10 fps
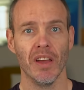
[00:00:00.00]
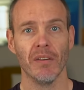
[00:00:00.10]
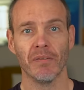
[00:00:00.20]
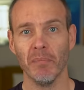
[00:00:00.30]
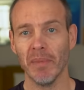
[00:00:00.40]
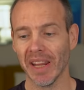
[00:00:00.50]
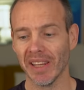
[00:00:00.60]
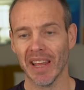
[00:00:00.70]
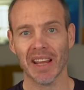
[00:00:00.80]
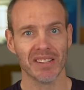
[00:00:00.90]
For me,
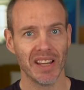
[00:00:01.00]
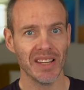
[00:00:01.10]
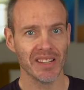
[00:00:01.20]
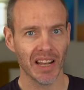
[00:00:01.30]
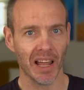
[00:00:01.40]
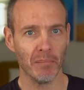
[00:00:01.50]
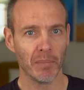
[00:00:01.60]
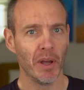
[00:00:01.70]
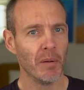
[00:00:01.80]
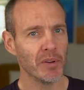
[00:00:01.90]
the X is a lump,
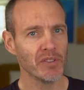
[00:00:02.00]
but